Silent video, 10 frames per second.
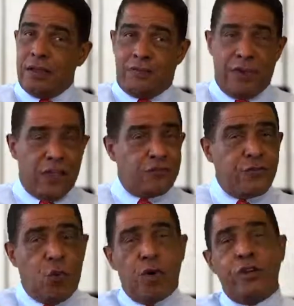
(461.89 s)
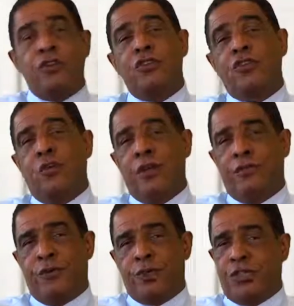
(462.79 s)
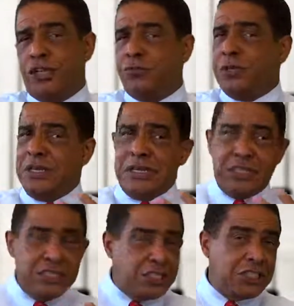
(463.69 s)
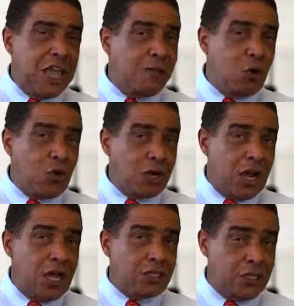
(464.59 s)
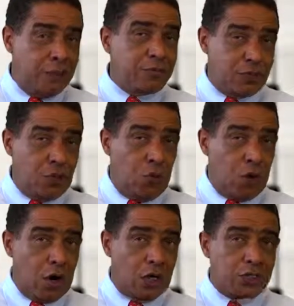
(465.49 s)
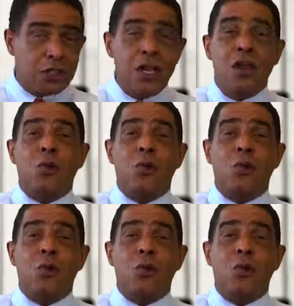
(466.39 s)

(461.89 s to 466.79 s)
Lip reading: Fast forward to the 21st century. The same core concept still works.